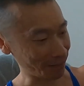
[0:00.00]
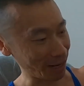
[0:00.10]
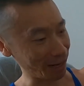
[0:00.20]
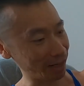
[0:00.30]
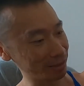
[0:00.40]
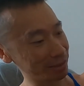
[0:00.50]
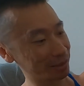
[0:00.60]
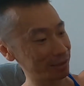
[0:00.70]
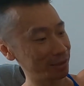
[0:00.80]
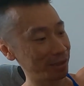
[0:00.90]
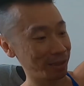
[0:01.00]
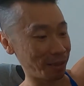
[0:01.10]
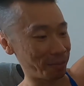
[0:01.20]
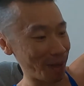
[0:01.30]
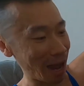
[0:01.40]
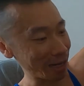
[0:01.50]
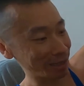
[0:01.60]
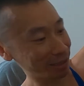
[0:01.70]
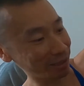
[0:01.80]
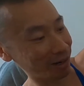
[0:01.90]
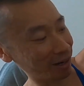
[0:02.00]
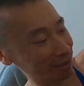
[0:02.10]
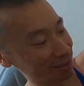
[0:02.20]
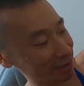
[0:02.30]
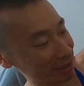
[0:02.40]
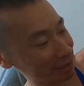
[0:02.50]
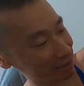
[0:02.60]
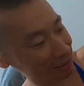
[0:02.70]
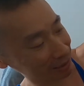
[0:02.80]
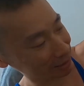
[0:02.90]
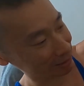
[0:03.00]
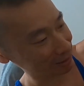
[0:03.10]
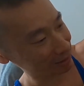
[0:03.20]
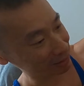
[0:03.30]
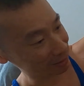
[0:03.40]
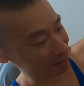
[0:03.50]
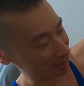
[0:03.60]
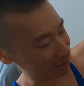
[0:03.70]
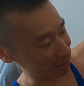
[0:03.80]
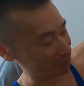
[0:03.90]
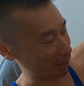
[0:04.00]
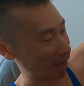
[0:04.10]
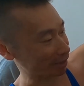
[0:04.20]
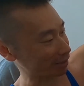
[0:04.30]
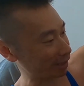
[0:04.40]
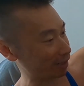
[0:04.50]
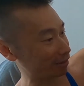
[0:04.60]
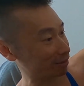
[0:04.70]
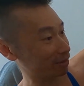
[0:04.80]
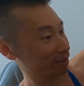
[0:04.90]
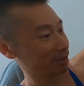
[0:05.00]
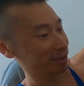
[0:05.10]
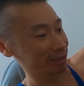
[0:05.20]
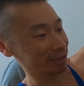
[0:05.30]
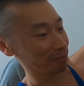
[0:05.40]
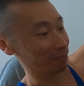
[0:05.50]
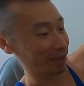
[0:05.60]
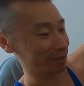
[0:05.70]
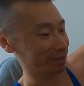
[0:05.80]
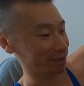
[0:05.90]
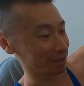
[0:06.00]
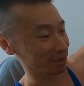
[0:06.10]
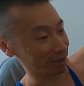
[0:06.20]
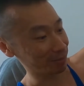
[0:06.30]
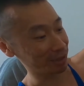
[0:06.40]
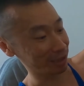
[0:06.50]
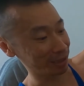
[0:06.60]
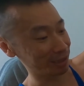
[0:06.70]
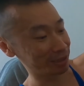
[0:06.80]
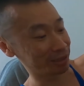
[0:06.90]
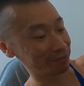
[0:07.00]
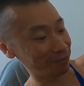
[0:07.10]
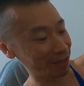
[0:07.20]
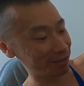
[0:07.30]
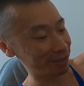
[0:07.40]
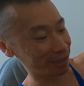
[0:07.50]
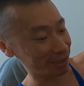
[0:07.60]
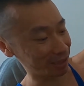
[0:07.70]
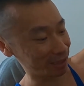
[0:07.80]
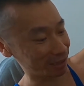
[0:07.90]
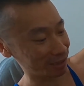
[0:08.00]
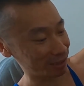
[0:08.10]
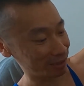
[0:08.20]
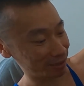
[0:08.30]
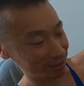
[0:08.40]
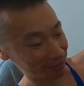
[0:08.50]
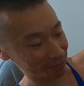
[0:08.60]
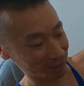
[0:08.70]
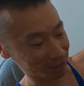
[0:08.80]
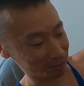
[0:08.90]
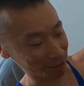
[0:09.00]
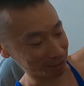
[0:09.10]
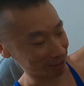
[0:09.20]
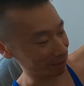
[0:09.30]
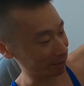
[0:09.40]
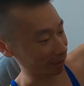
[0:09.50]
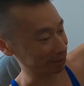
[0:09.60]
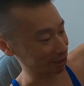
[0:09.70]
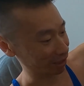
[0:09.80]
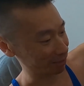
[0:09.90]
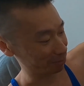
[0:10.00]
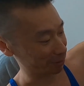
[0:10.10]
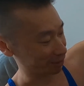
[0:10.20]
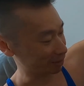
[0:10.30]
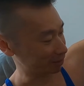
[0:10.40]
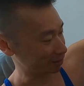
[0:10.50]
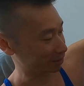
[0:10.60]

And the padding on this pack now is amazing. I mean, it is very thick. It's basically like giant pillows.